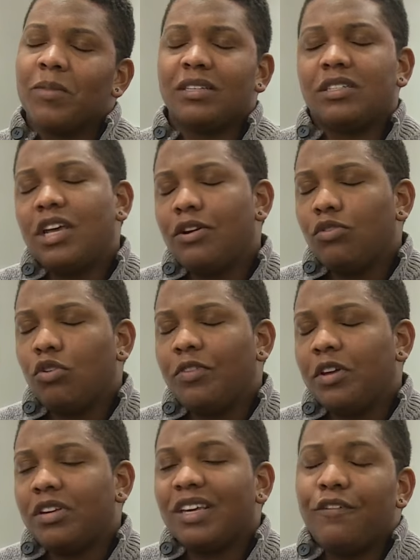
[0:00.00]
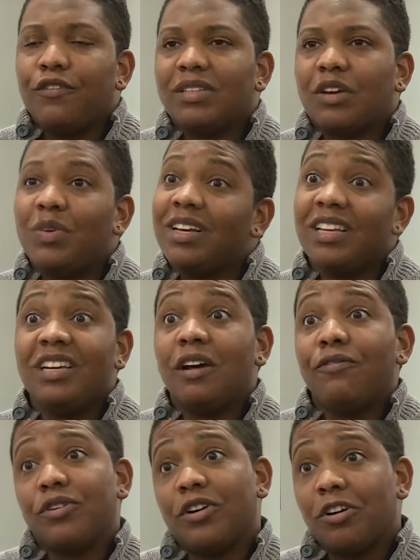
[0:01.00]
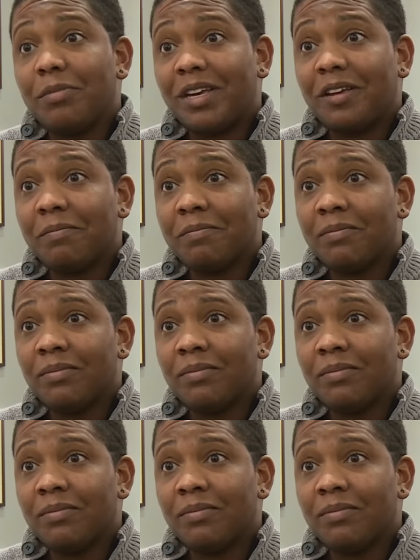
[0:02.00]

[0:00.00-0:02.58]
as a native Louisvillian, it feels like we clean up for Derby,